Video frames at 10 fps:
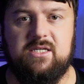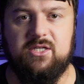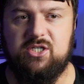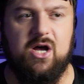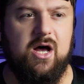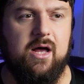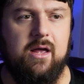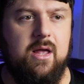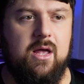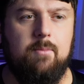guitar,
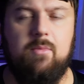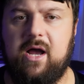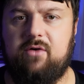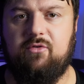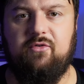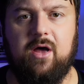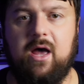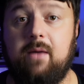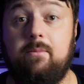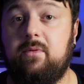
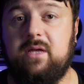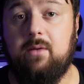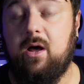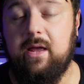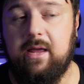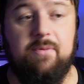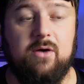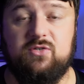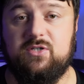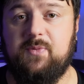microphone,
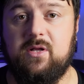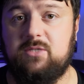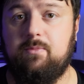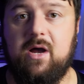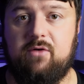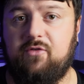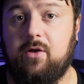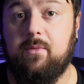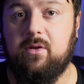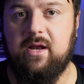impulse response,
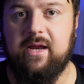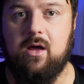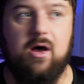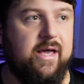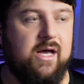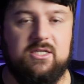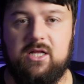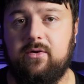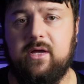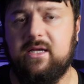microphone modelling, high cuts,
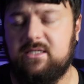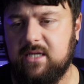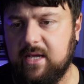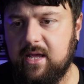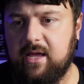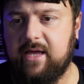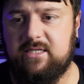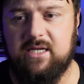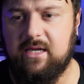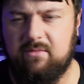low cuts.
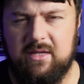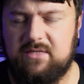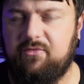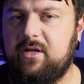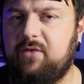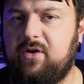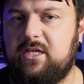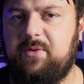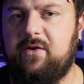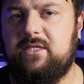It's a very different
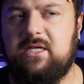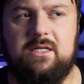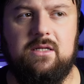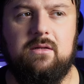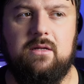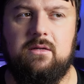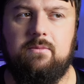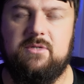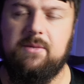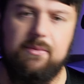experience, and
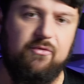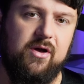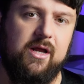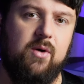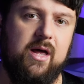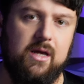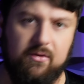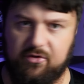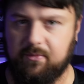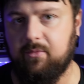some people find it quite
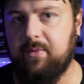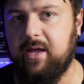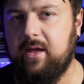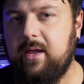uncomfortable, but